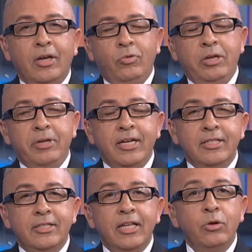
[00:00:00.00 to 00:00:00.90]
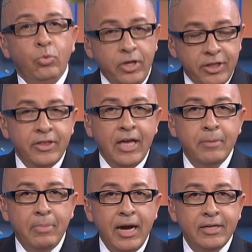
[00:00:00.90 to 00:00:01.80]
We begin today with
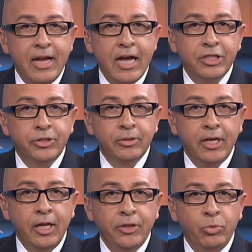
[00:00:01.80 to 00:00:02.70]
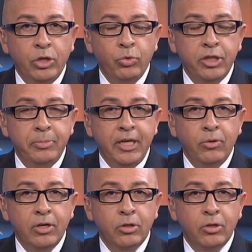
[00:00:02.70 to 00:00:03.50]
that Binational Health Week. With me here on